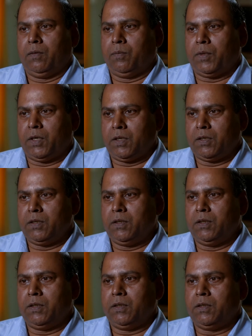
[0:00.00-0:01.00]

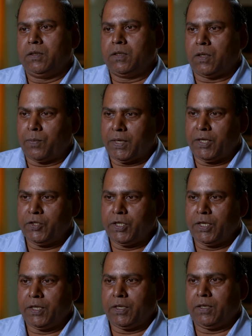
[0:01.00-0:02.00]
production, supply
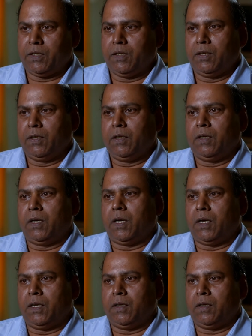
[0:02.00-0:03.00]
chain
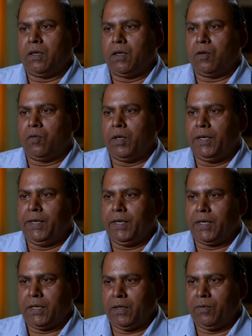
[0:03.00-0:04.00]
and uh, quality
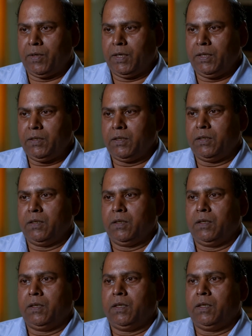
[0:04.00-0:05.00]
activities.
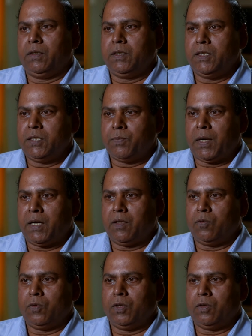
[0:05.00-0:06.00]
In this
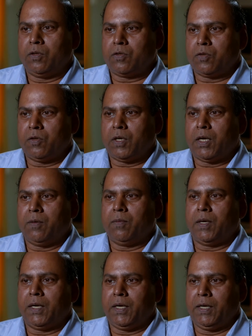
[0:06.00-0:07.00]
plant, we also have
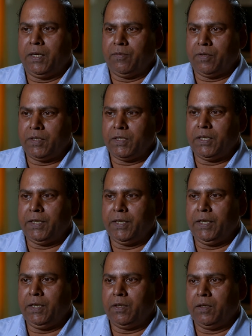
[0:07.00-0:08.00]
R and D
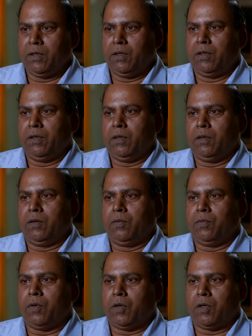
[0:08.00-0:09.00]
facility
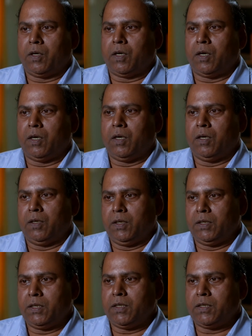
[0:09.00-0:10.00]
for uh,
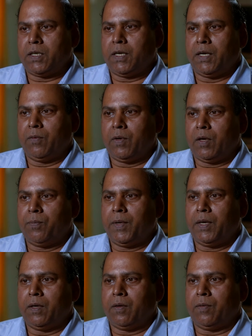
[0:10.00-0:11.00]
research and
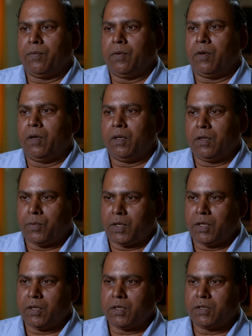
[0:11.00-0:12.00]
development of all the
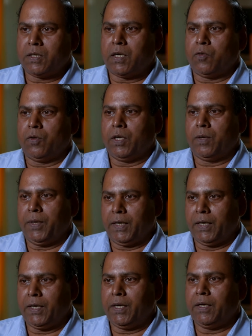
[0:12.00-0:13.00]
products that we are
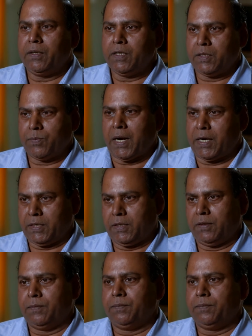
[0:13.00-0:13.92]
making in this plant.